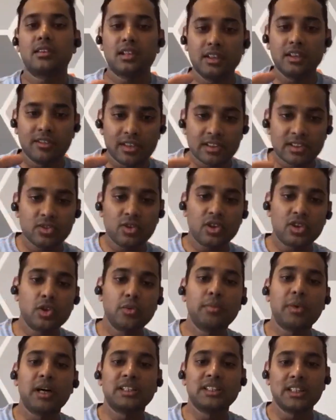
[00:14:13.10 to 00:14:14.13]
give us what
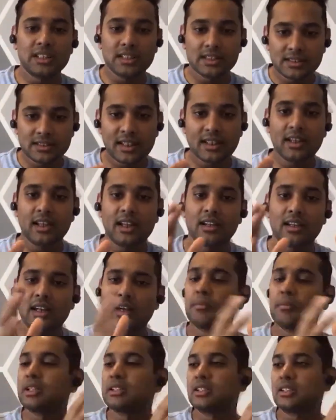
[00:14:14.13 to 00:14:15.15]
your budget is, and
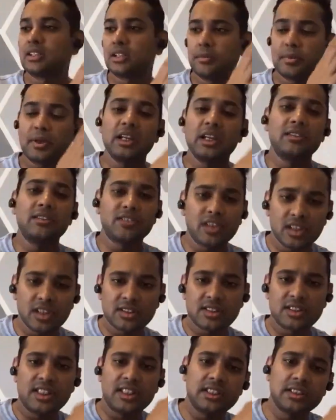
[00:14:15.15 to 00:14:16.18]
that budget typically for
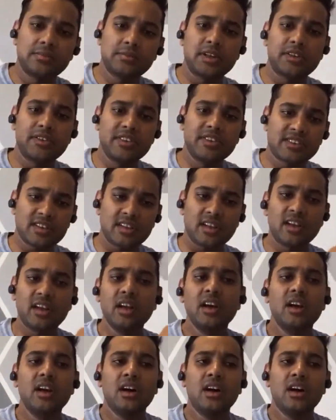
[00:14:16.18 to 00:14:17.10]
us ranges between say